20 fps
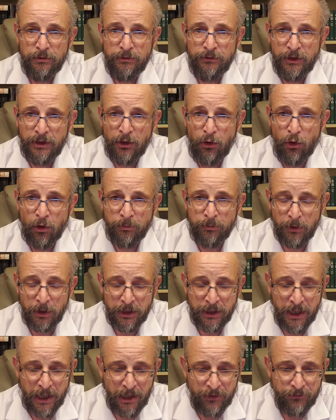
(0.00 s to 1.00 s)
the
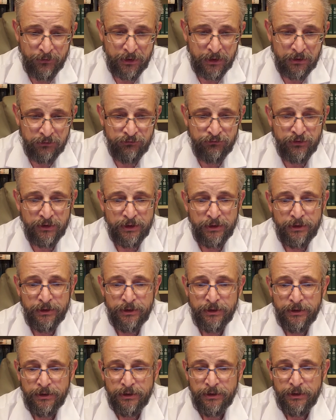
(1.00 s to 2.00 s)
corporate gathering of
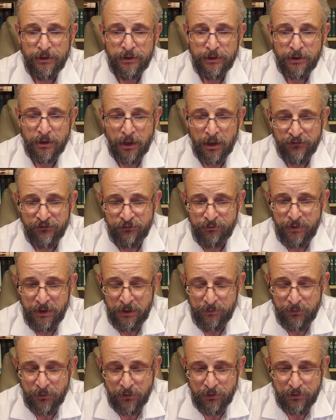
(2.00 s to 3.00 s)
God's
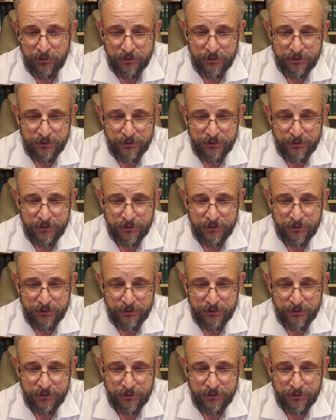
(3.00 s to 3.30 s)
people.